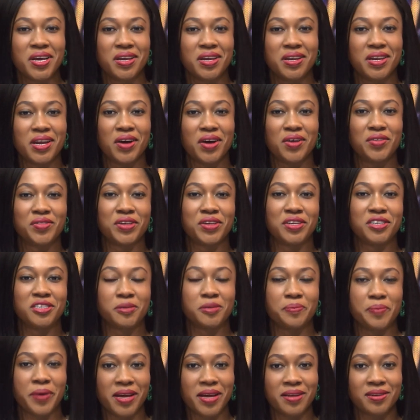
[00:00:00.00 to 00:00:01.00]
Now, the
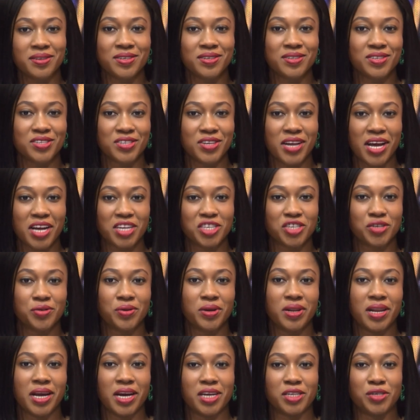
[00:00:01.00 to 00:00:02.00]
Independent National
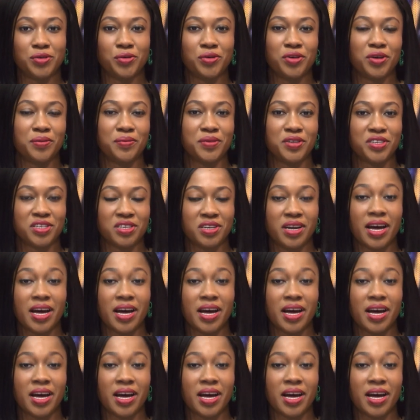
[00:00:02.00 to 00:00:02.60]
Electoral Commission,